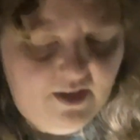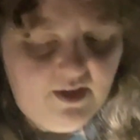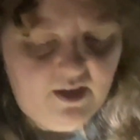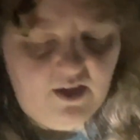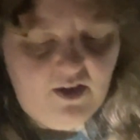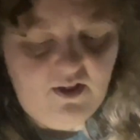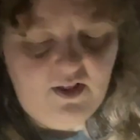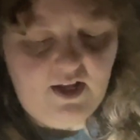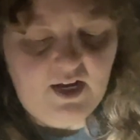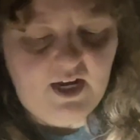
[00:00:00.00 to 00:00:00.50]

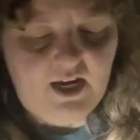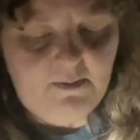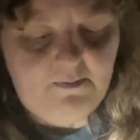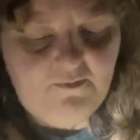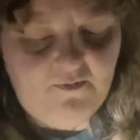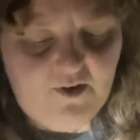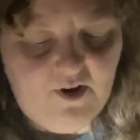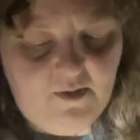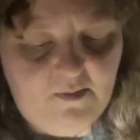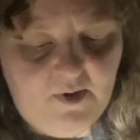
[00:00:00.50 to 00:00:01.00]
You look up
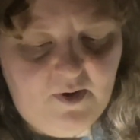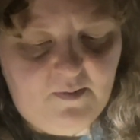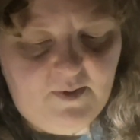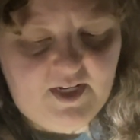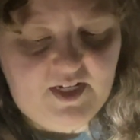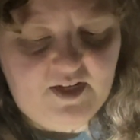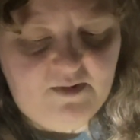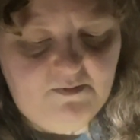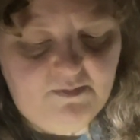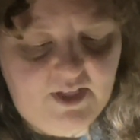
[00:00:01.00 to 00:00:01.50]
for a
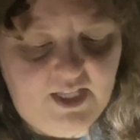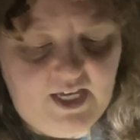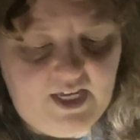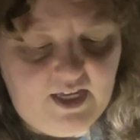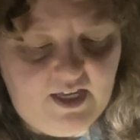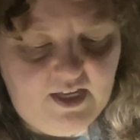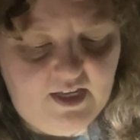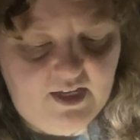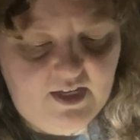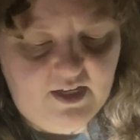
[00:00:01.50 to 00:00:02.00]
moment and
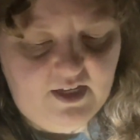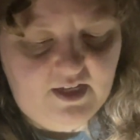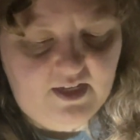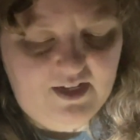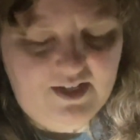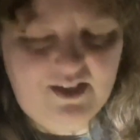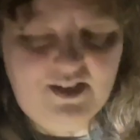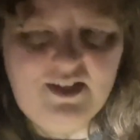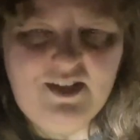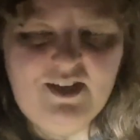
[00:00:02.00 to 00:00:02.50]
blink.
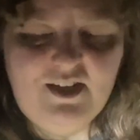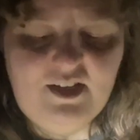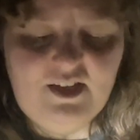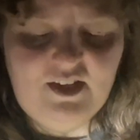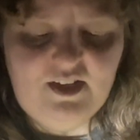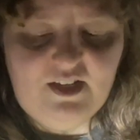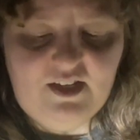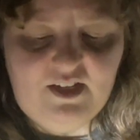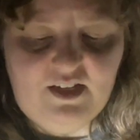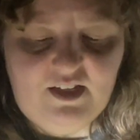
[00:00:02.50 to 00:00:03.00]

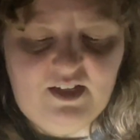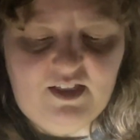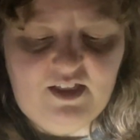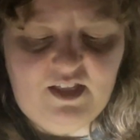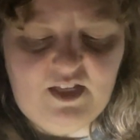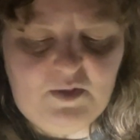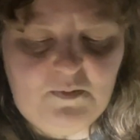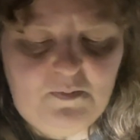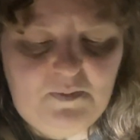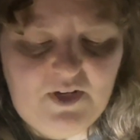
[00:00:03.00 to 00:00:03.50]

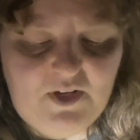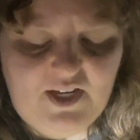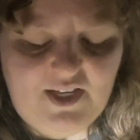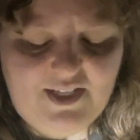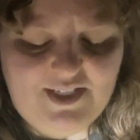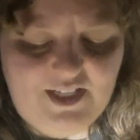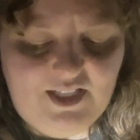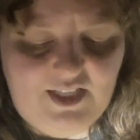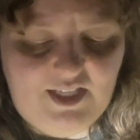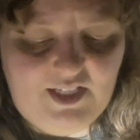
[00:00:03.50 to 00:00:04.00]
This book
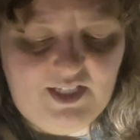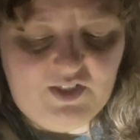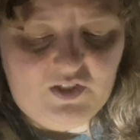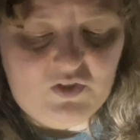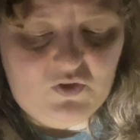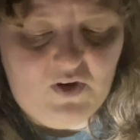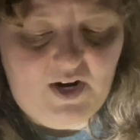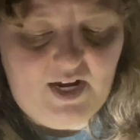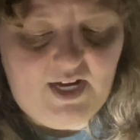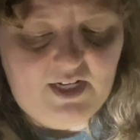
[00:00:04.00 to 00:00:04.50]
is a little
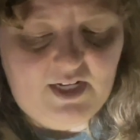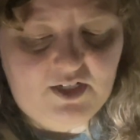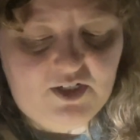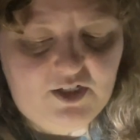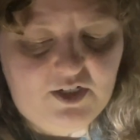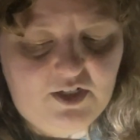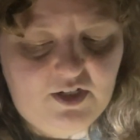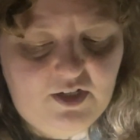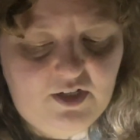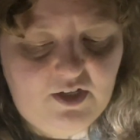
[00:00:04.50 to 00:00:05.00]

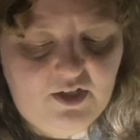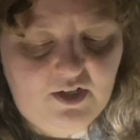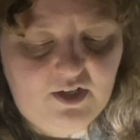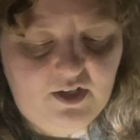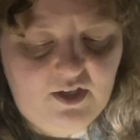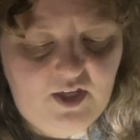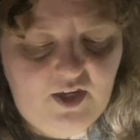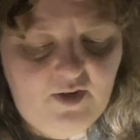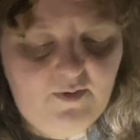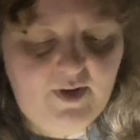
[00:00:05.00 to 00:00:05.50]
strange.
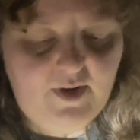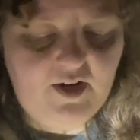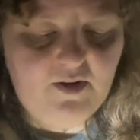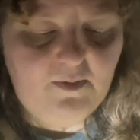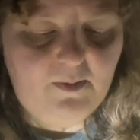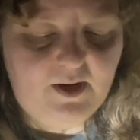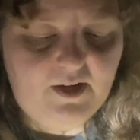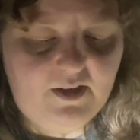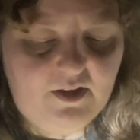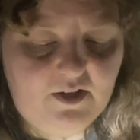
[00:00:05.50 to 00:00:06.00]
You wonder
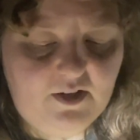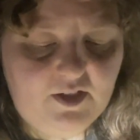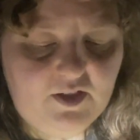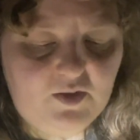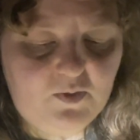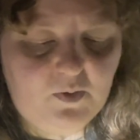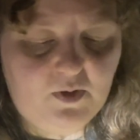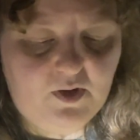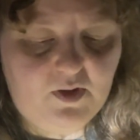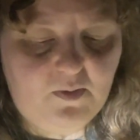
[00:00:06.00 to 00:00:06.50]
whether
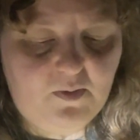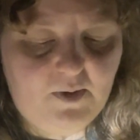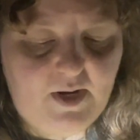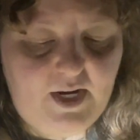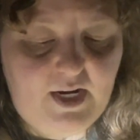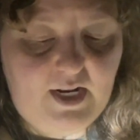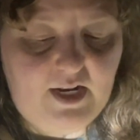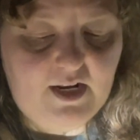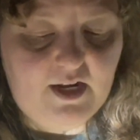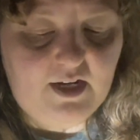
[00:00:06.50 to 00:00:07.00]
it's worth
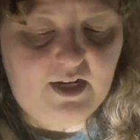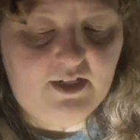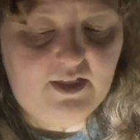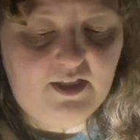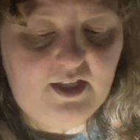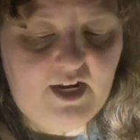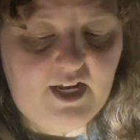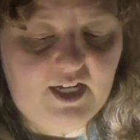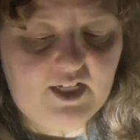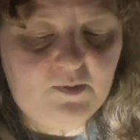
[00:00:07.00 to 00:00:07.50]
reading on to
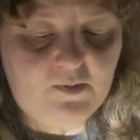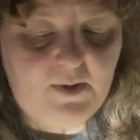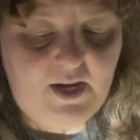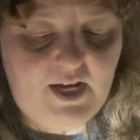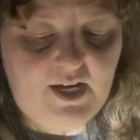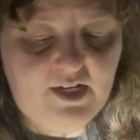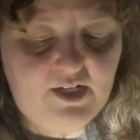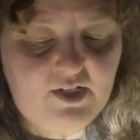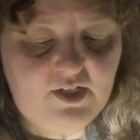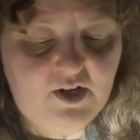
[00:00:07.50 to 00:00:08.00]
the next
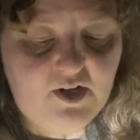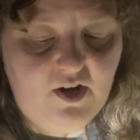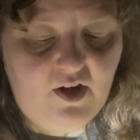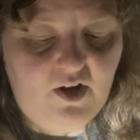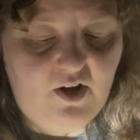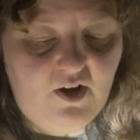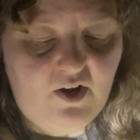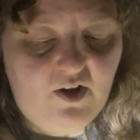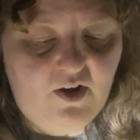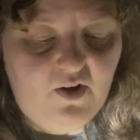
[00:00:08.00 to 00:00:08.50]
page,
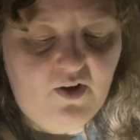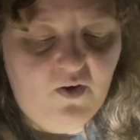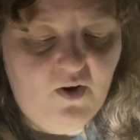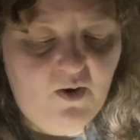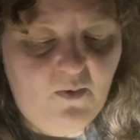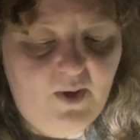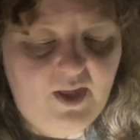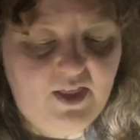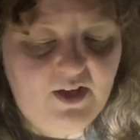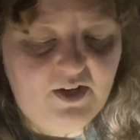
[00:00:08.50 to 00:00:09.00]
or
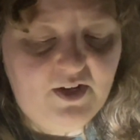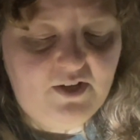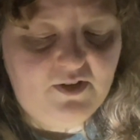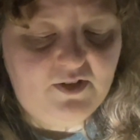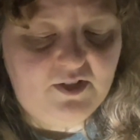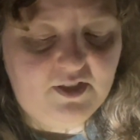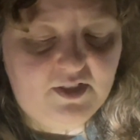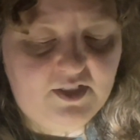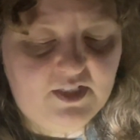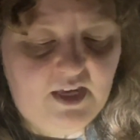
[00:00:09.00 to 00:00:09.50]
whether you
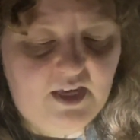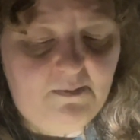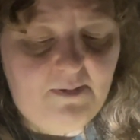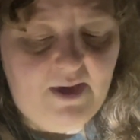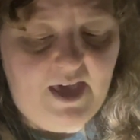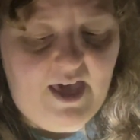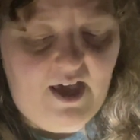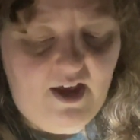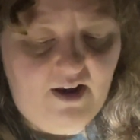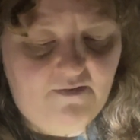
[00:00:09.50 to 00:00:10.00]
should skip
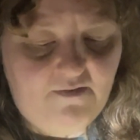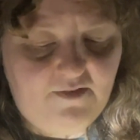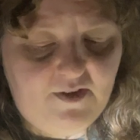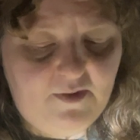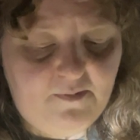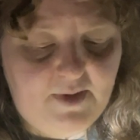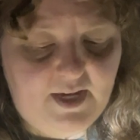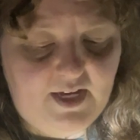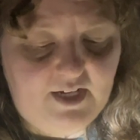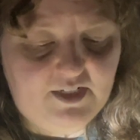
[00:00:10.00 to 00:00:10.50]
ahead a few
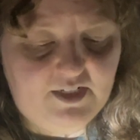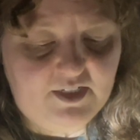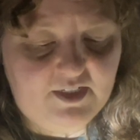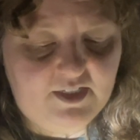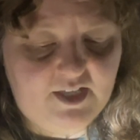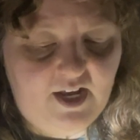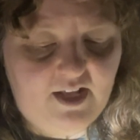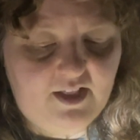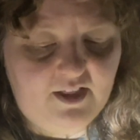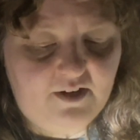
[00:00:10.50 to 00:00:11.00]
pages
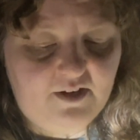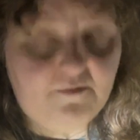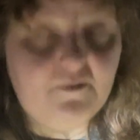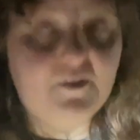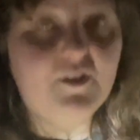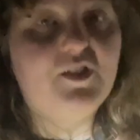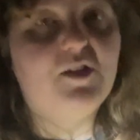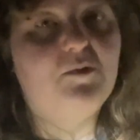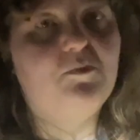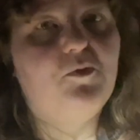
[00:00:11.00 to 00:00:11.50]
and look for
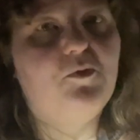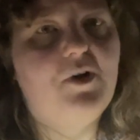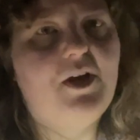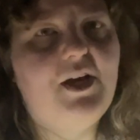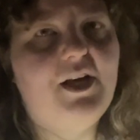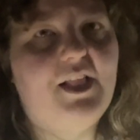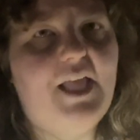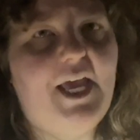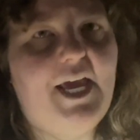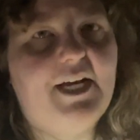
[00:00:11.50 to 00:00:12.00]
some
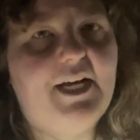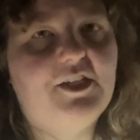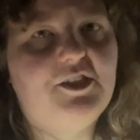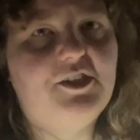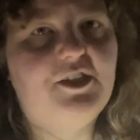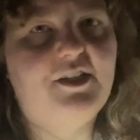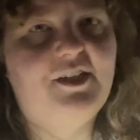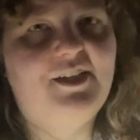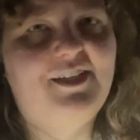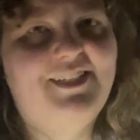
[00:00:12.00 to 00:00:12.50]
real
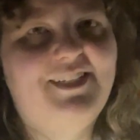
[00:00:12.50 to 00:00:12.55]
action.